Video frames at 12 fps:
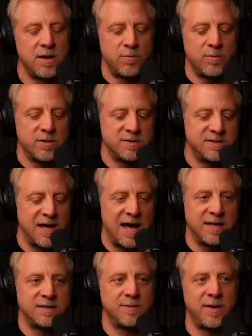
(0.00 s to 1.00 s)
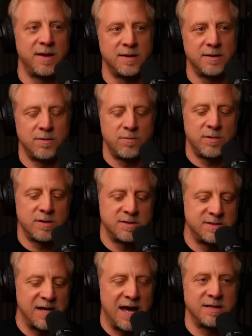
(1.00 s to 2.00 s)
We are data dependent. We are
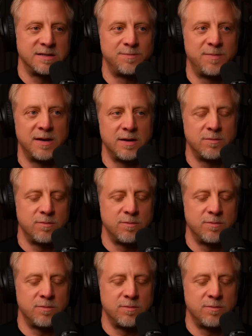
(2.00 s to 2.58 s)
data dependent.